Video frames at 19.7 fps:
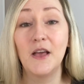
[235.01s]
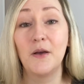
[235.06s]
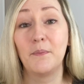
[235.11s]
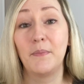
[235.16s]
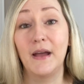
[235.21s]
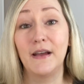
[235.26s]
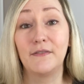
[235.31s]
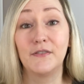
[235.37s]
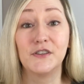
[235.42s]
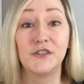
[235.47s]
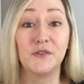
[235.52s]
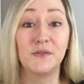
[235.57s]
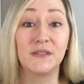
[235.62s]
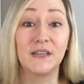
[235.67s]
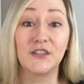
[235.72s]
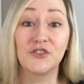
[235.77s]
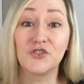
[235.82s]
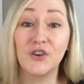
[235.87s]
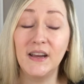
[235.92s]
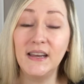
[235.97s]
by
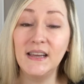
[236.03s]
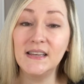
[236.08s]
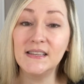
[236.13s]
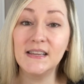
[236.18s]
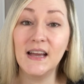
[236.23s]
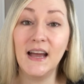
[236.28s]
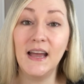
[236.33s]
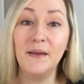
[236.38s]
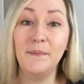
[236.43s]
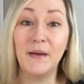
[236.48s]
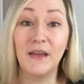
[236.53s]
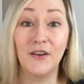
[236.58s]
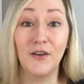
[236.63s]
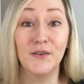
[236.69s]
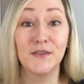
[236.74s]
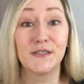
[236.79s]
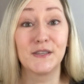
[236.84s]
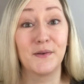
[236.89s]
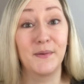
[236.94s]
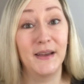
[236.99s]
reducing training time, and
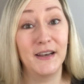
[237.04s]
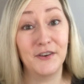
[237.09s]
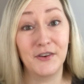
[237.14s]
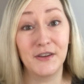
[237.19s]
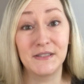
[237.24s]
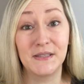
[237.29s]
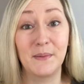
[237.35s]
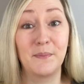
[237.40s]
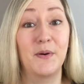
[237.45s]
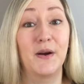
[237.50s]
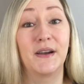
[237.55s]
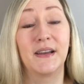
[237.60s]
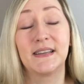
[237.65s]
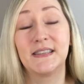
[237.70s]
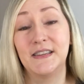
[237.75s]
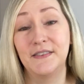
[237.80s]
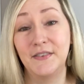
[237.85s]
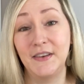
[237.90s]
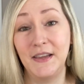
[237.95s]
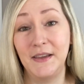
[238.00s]
also increasing
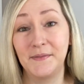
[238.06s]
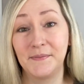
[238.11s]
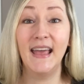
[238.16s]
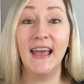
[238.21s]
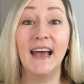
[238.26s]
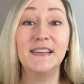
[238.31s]
productivity.